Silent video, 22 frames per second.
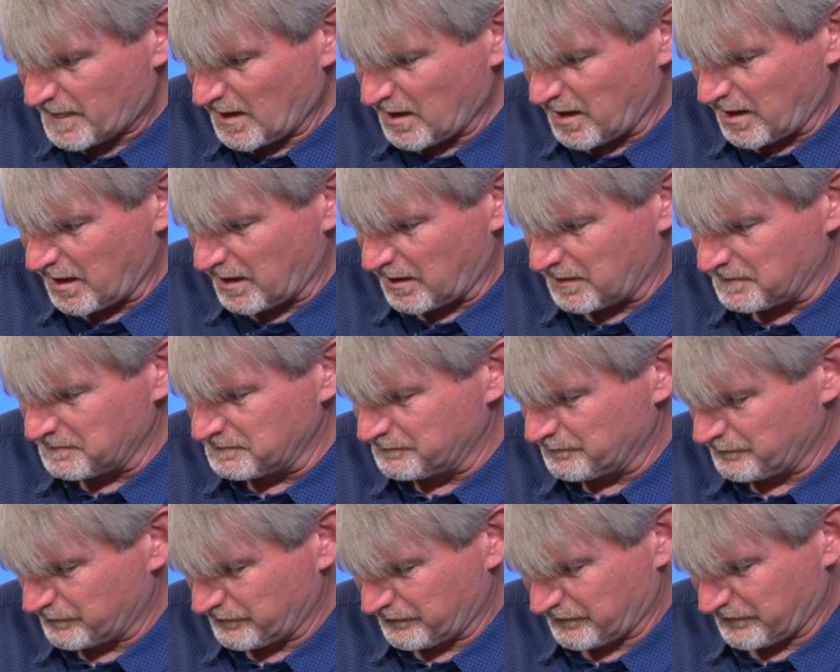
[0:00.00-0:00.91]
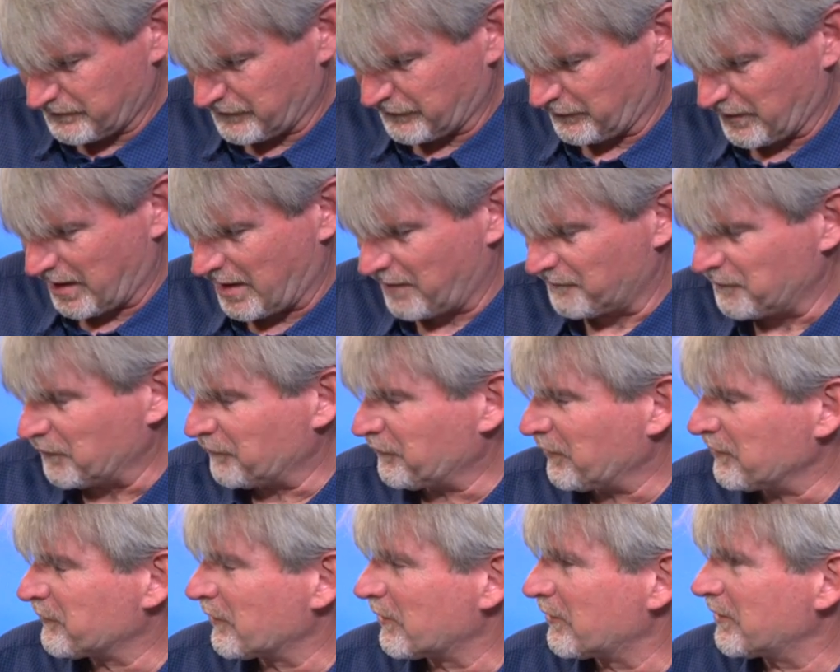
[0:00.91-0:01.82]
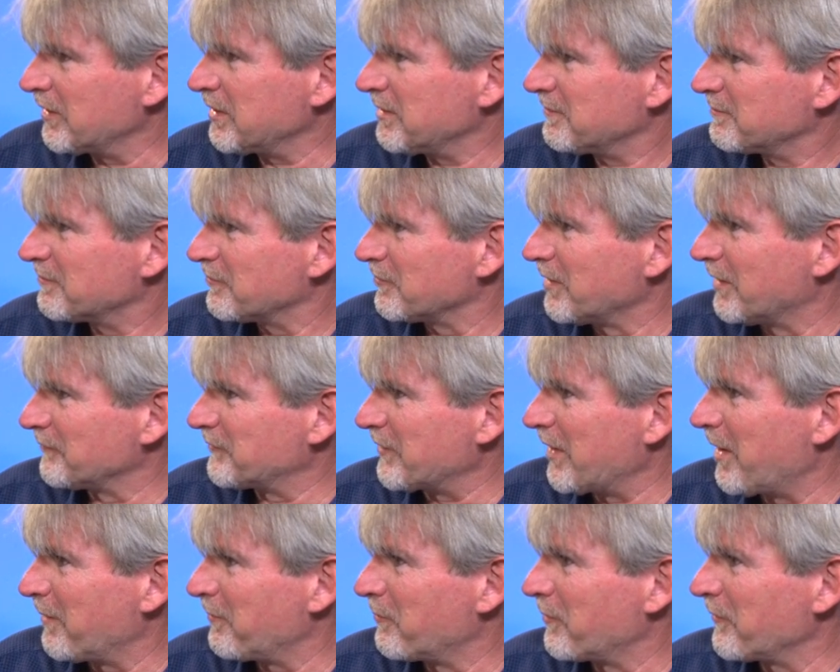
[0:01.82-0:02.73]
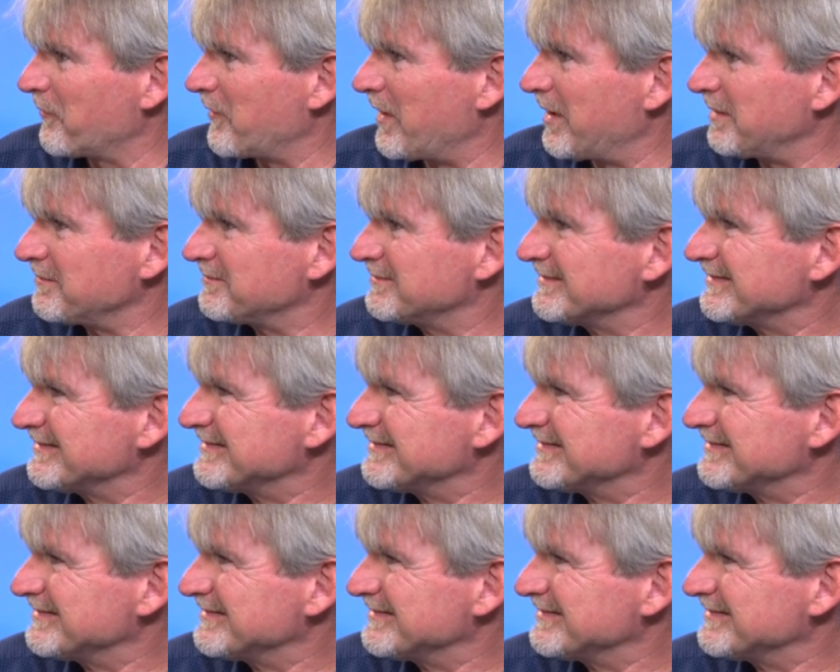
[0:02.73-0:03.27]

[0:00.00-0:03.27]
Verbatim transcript: um, To Alpha Centauri. Love to help him with that.